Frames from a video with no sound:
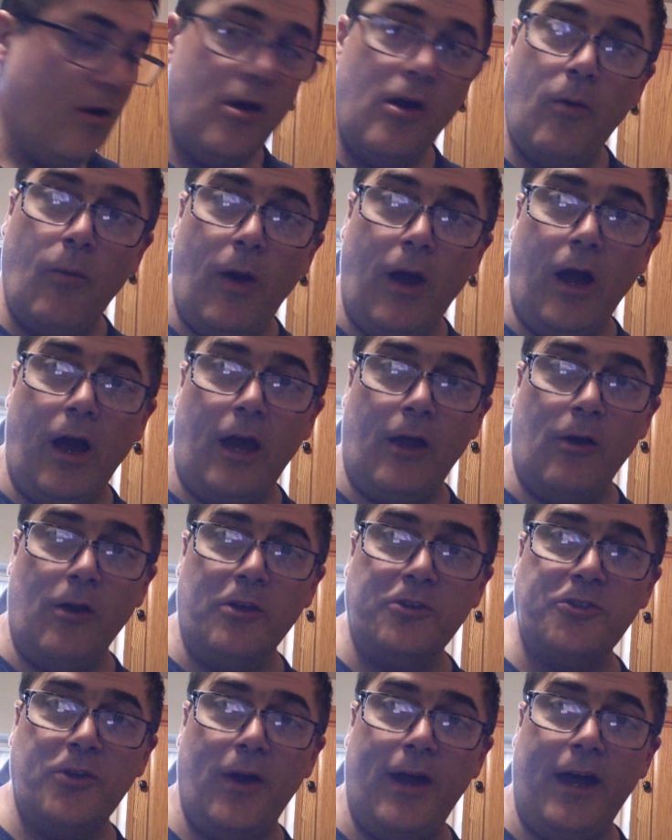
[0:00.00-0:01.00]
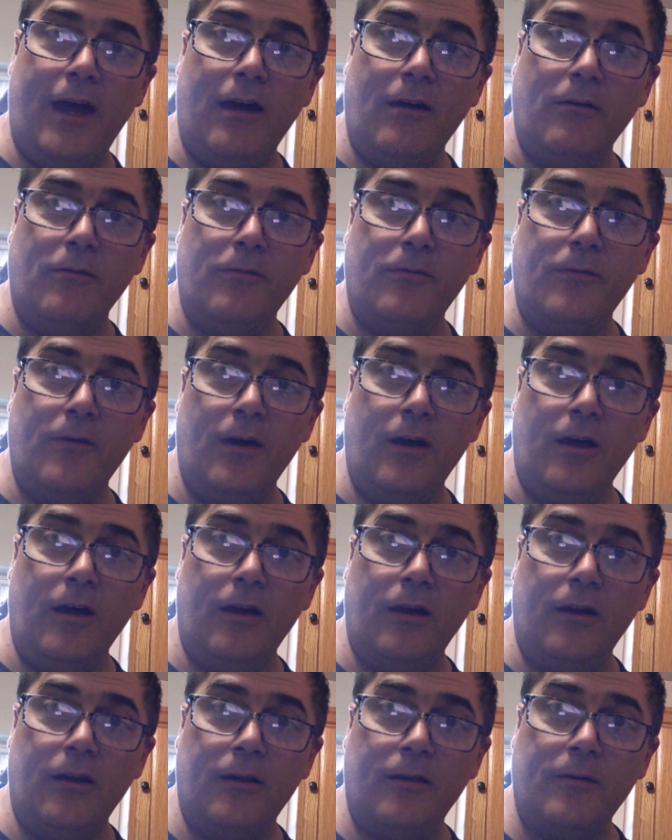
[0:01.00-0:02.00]
I also have
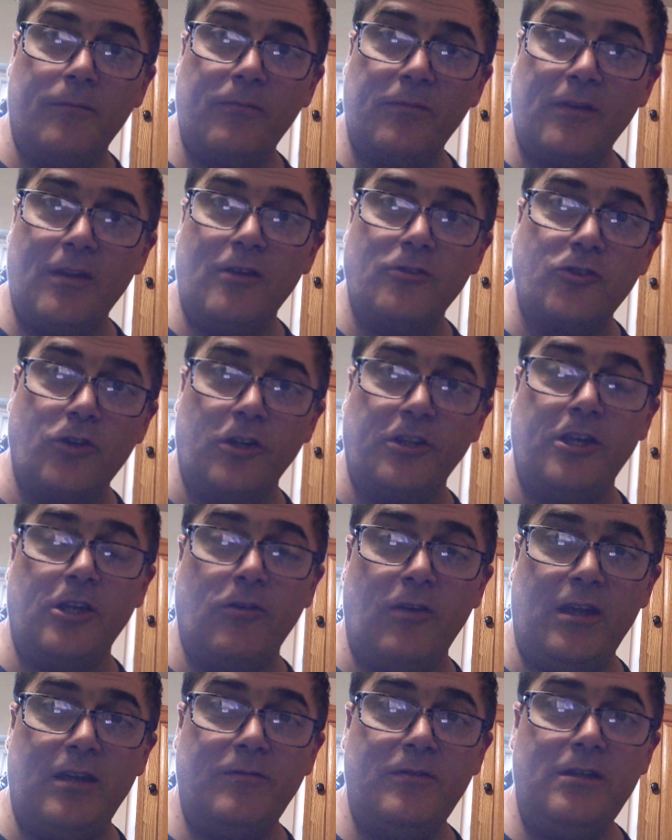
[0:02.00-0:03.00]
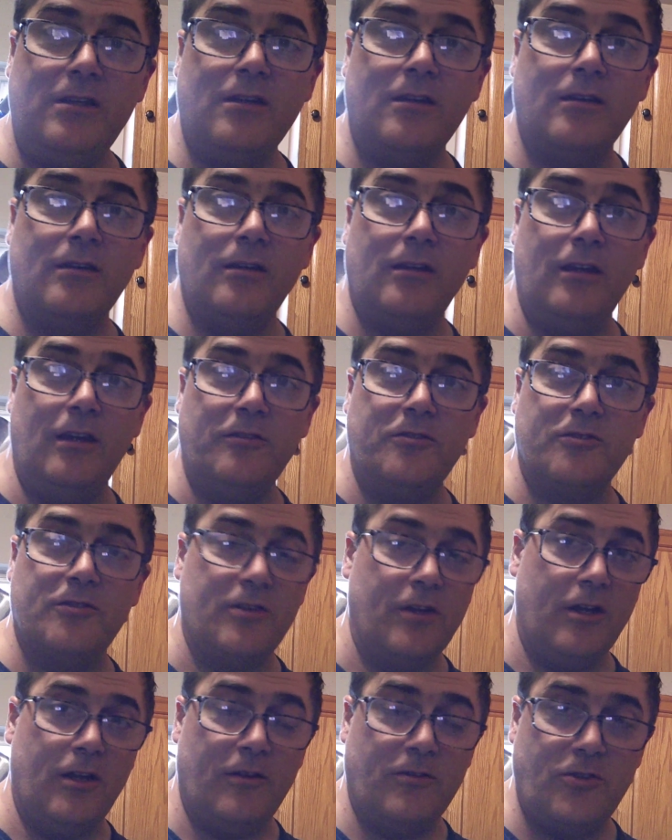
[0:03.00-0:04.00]
turkey gravy. It's
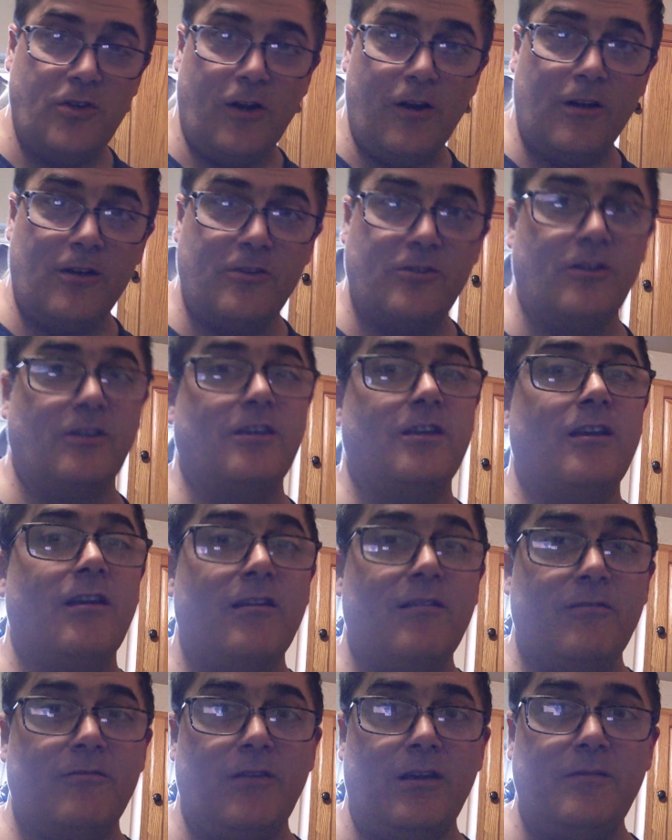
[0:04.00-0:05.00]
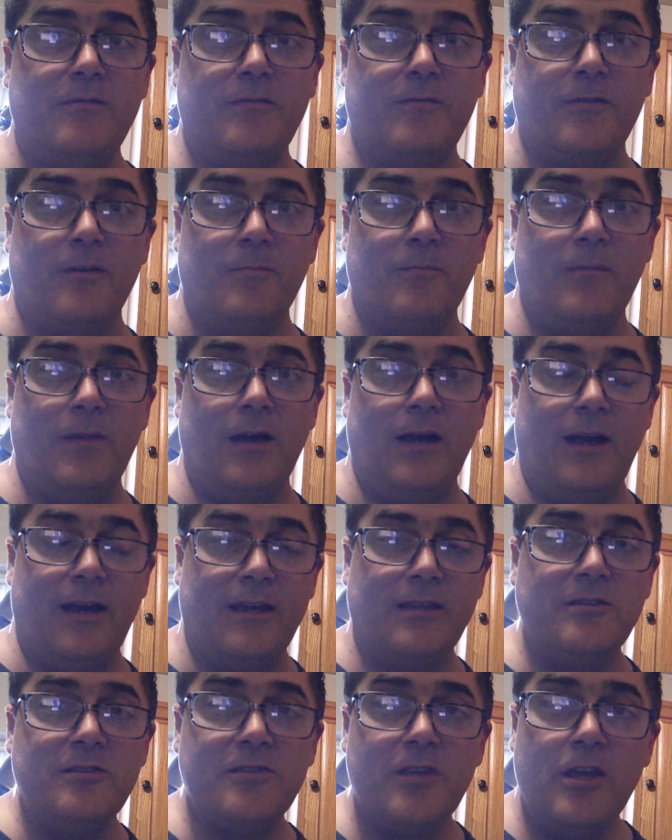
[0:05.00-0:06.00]
jarred turkey gravy from
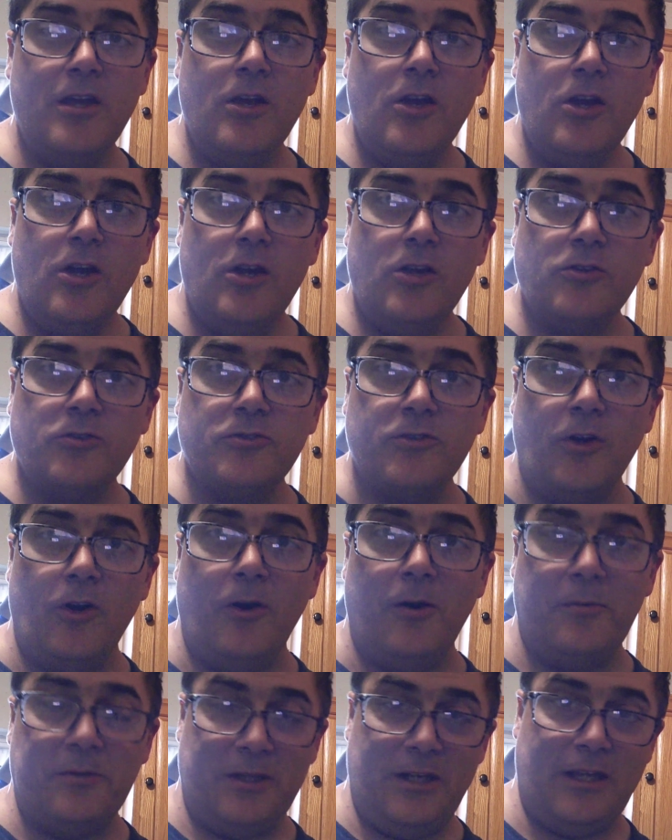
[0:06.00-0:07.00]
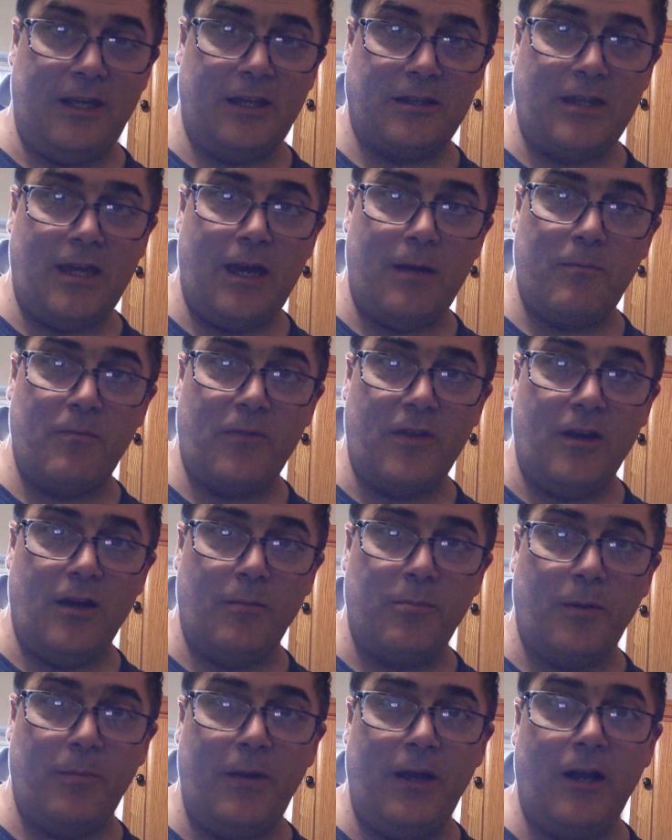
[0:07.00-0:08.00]
Heinz. So I'm going to get that
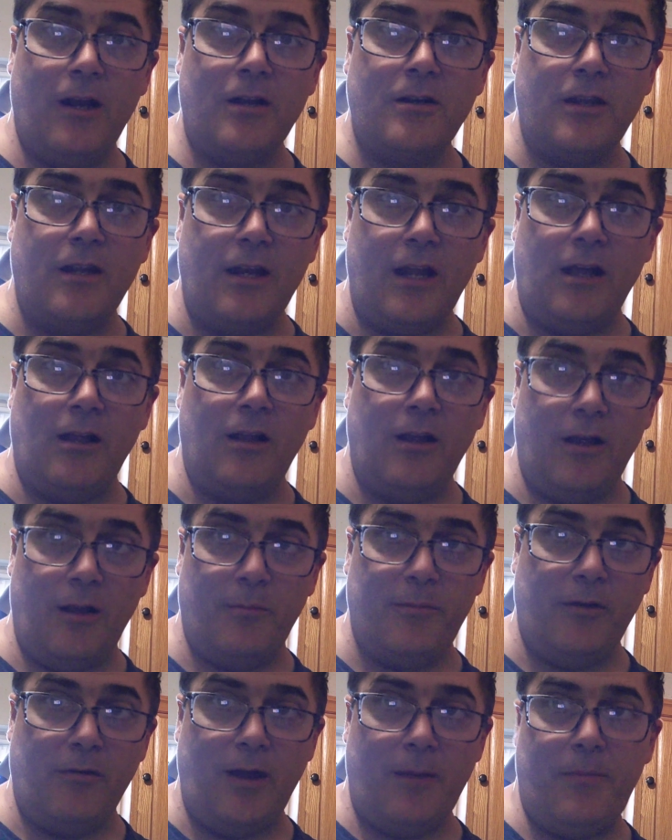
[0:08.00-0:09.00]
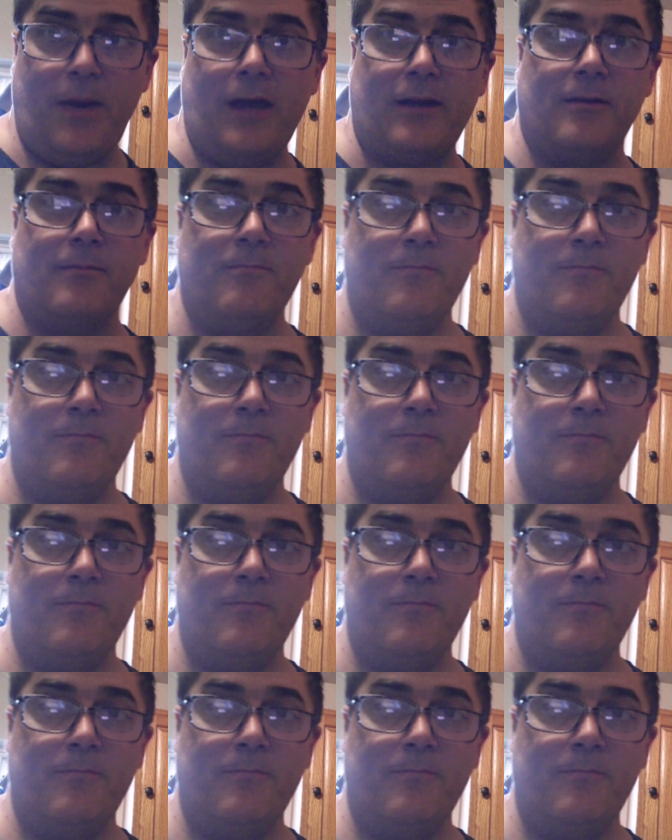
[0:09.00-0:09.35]
prepared, and I'll be right back.